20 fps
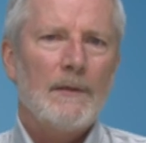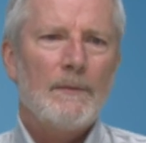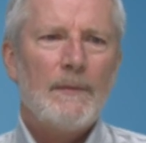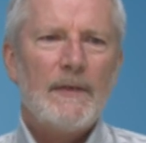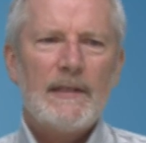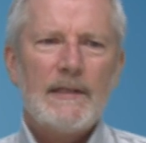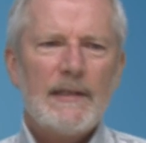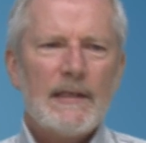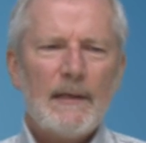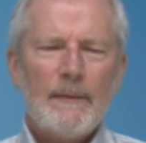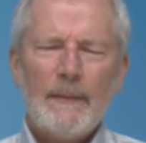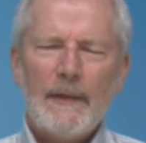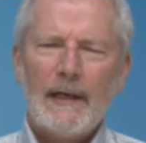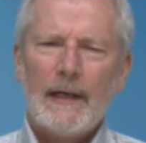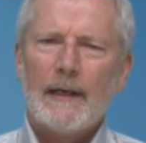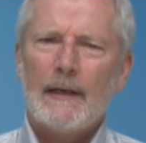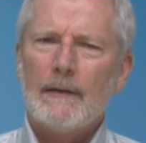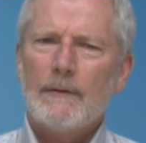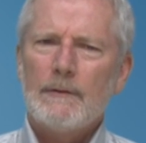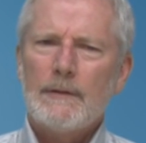but
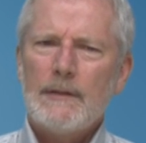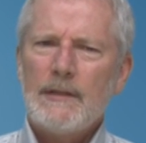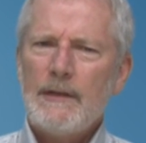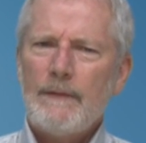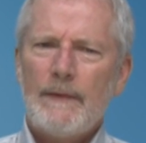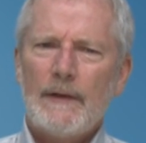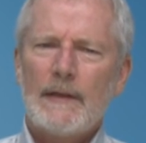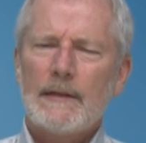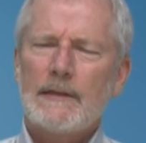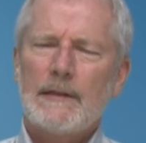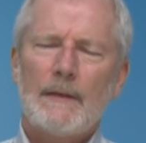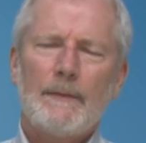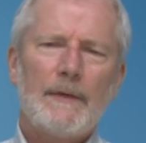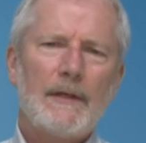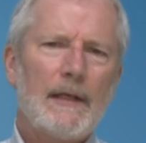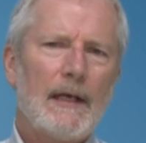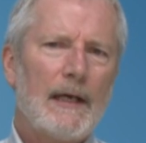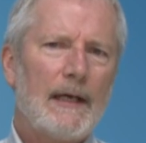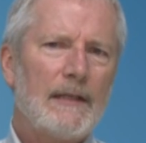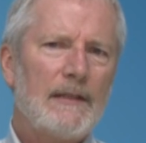somehow she felt
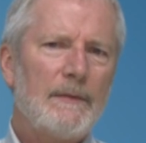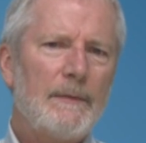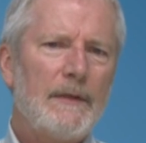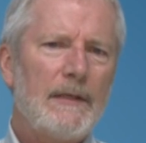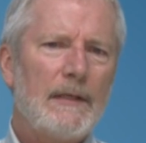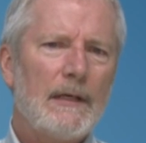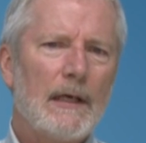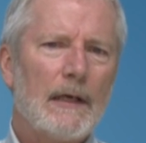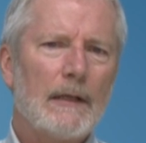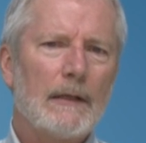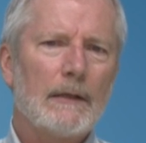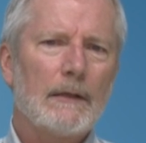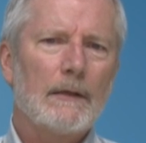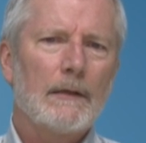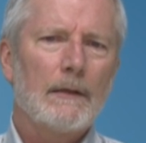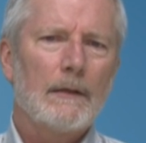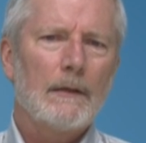something had to be done,